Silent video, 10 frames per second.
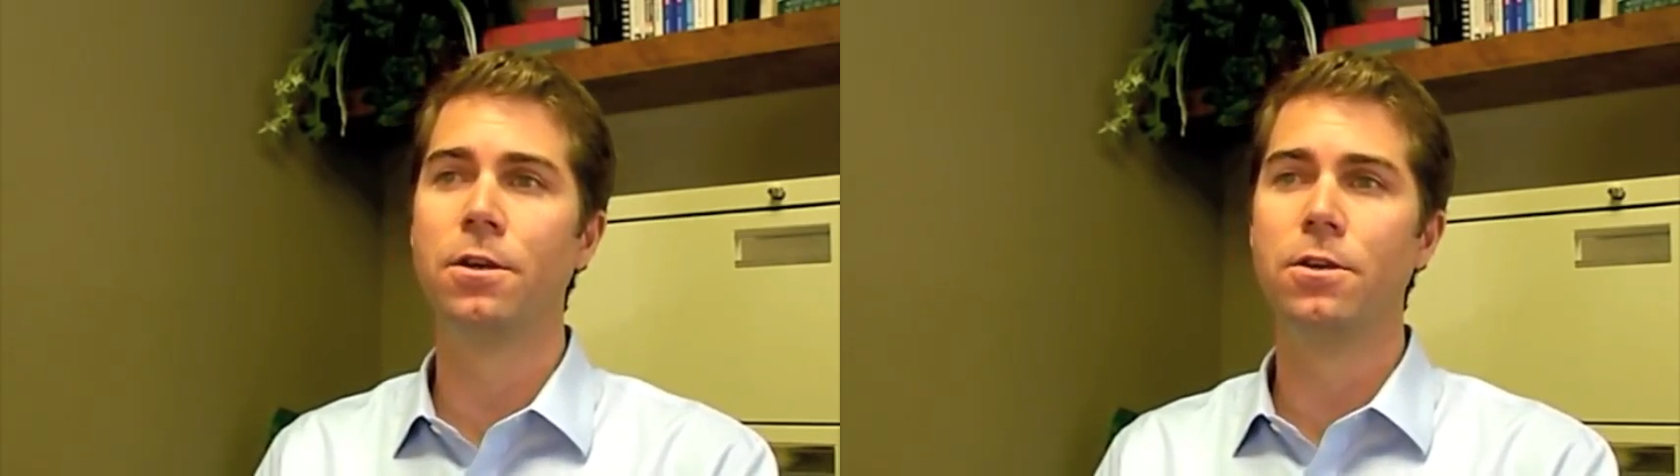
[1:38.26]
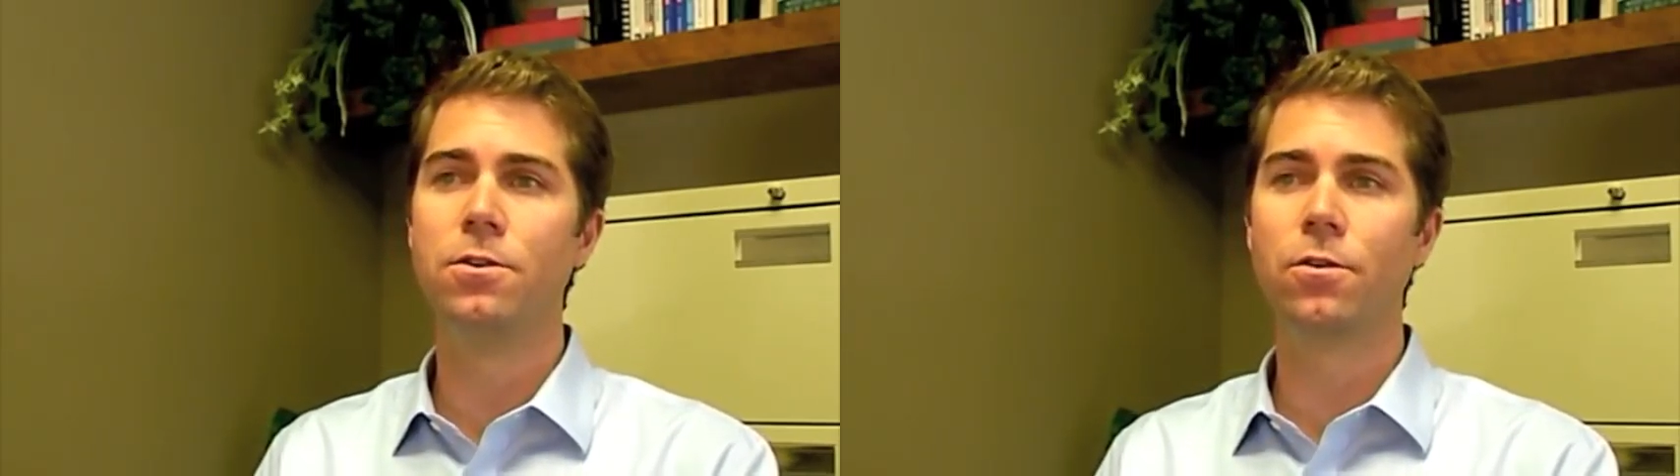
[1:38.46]

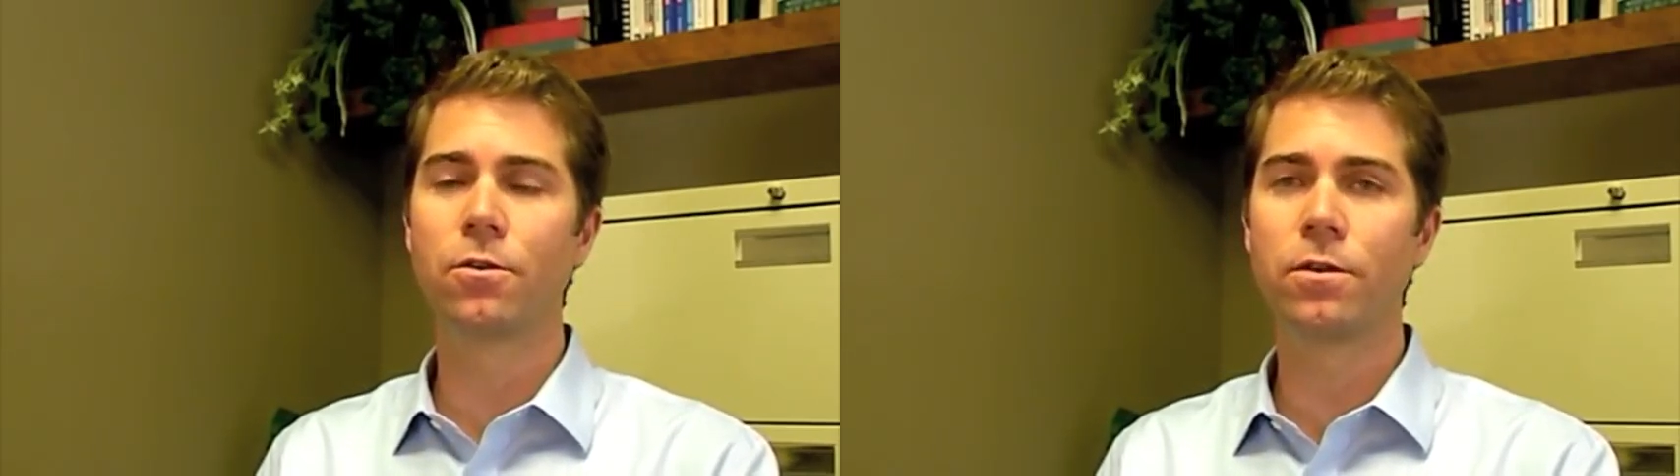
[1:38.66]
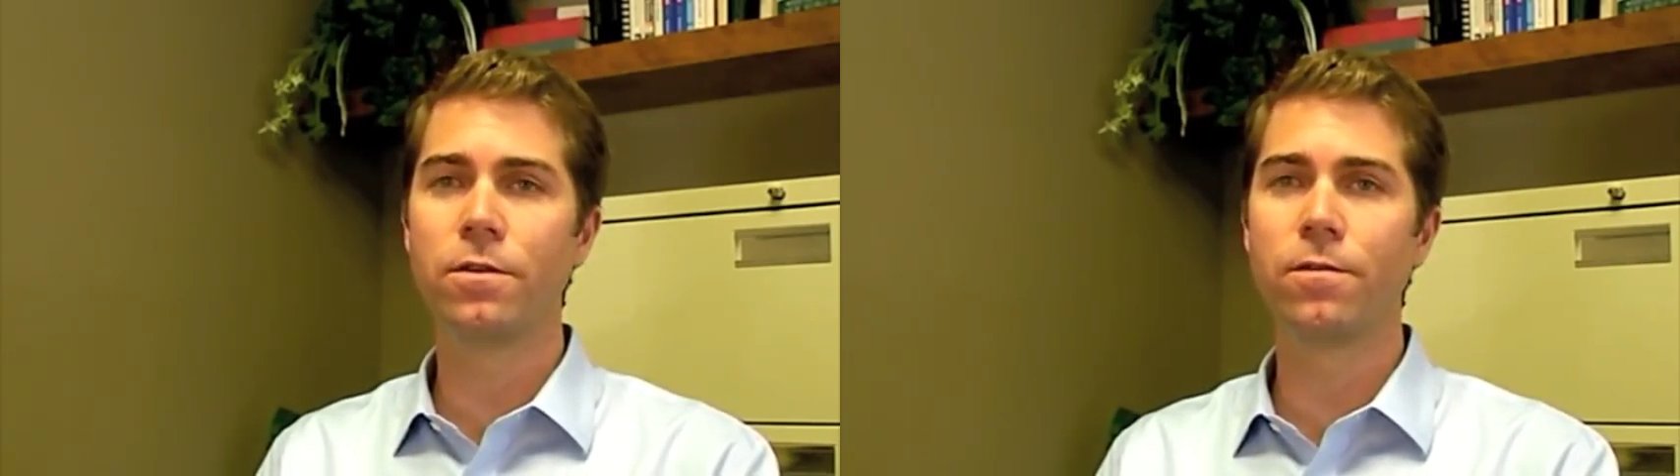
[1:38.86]
you're
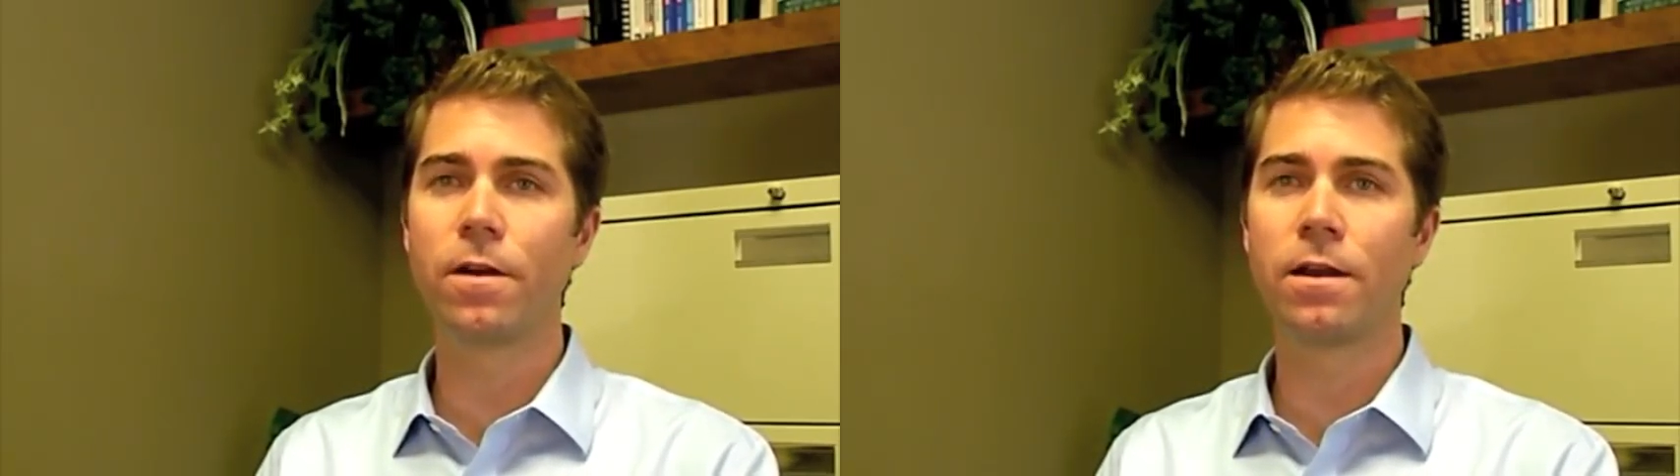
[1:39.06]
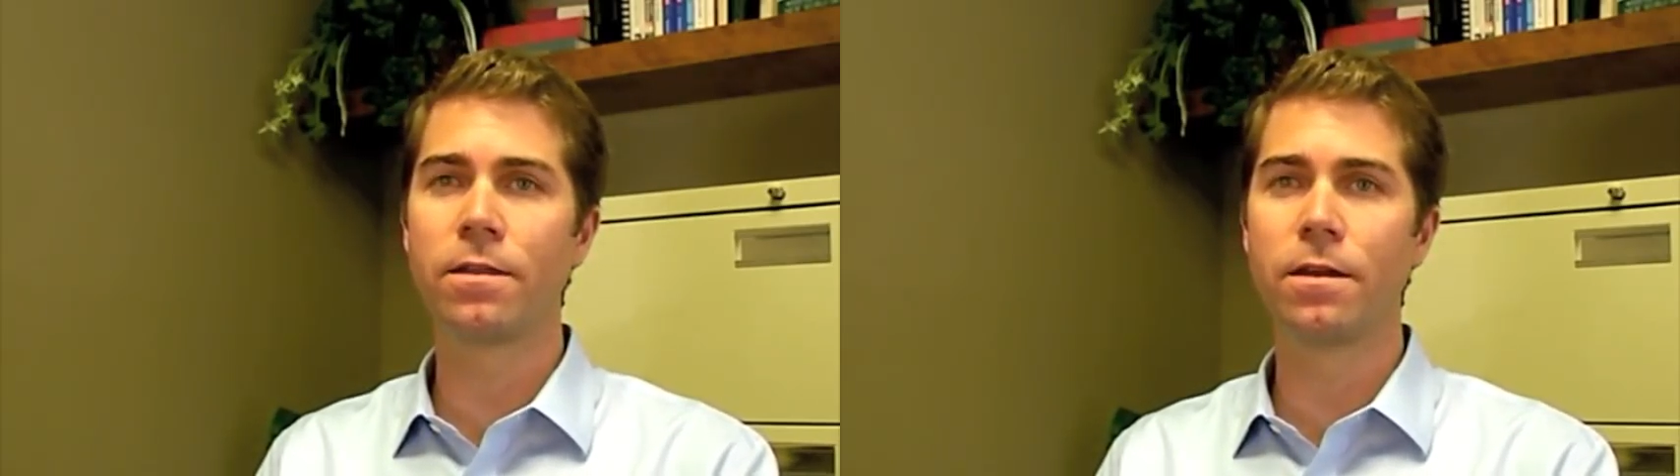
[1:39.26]
going to
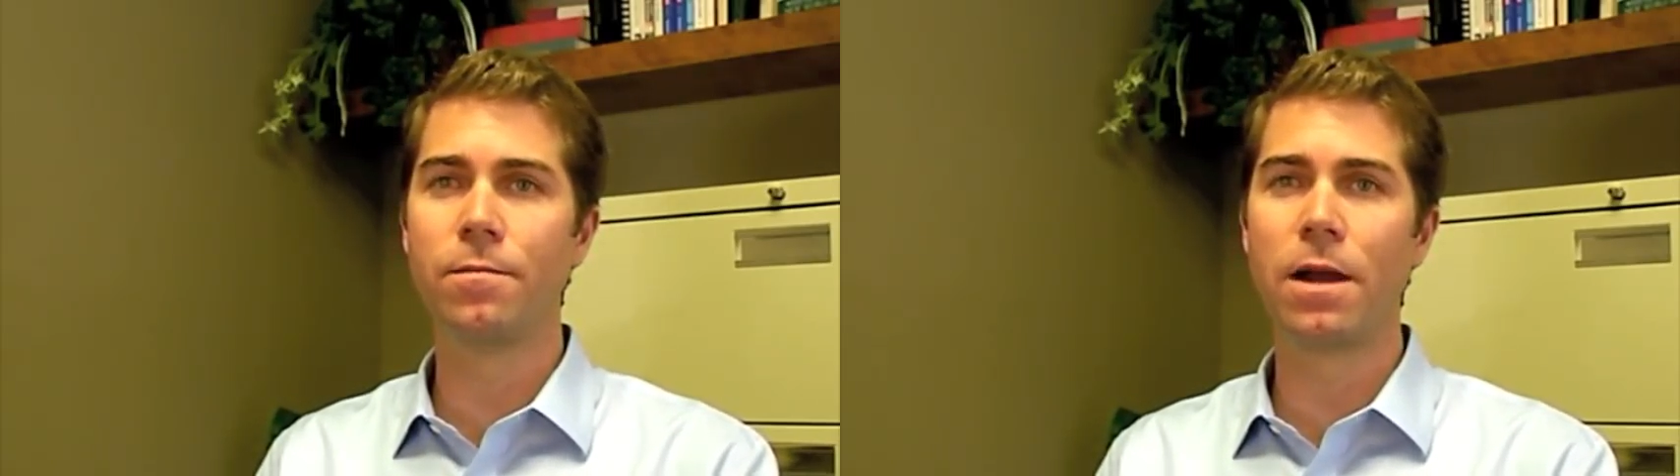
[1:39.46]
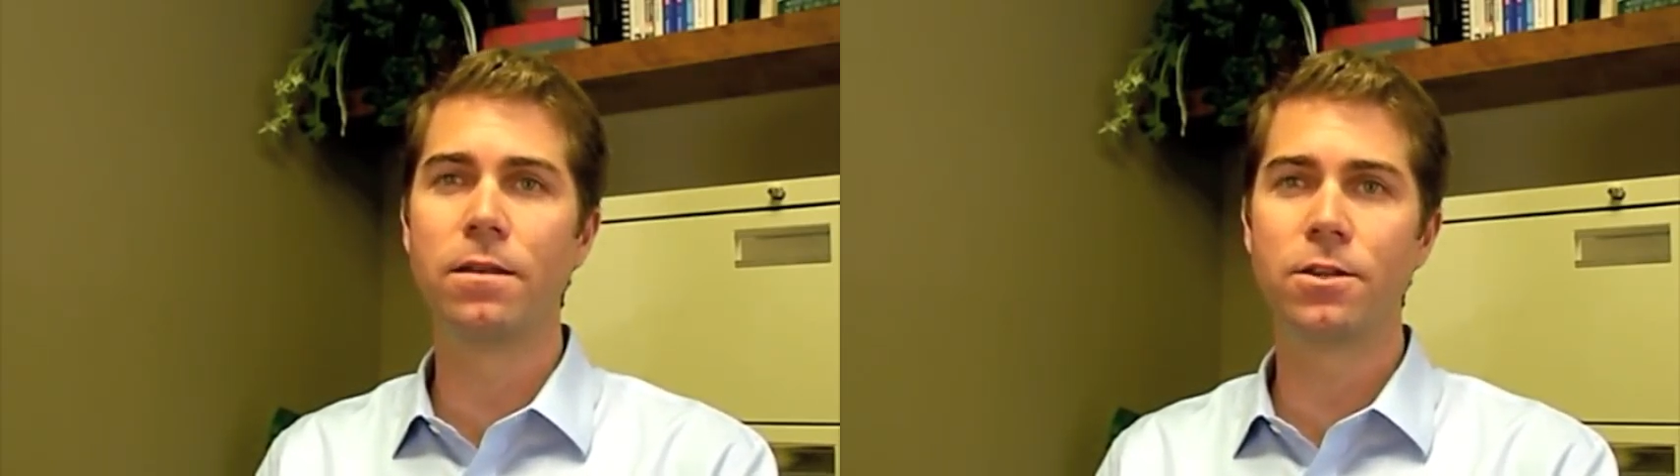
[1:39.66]
find that it might